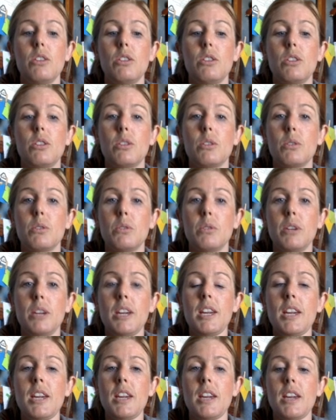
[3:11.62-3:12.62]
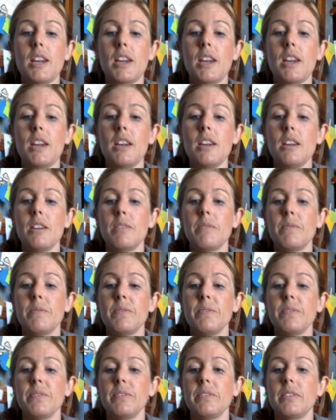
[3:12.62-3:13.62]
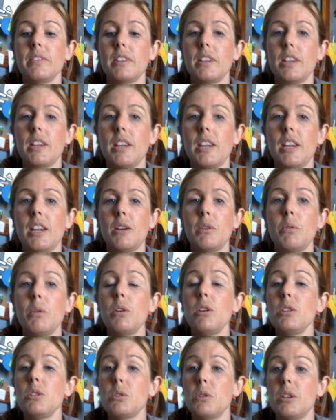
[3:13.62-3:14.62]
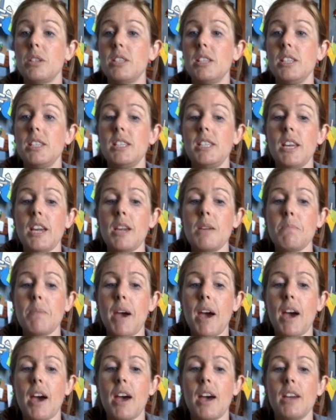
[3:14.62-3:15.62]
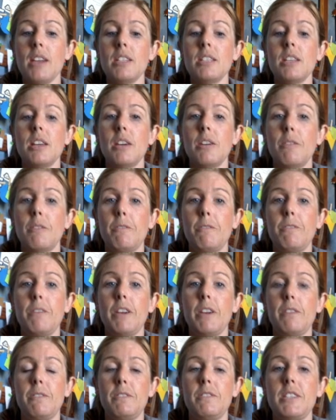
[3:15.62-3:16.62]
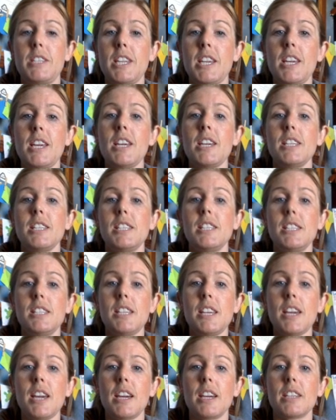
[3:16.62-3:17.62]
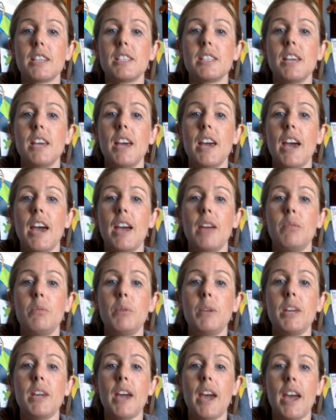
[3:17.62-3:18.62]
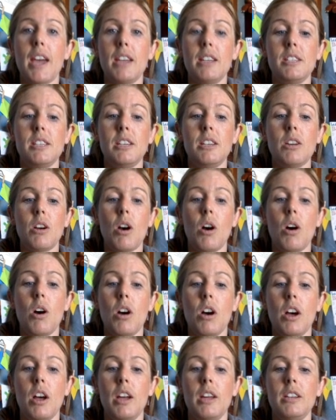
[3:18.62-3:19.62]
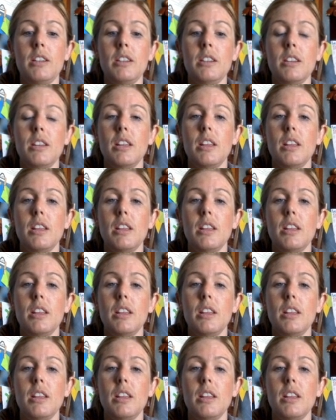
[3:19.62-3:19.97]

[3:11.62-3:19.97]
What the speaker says: 3 equals, or is the same as, 56. And we ended on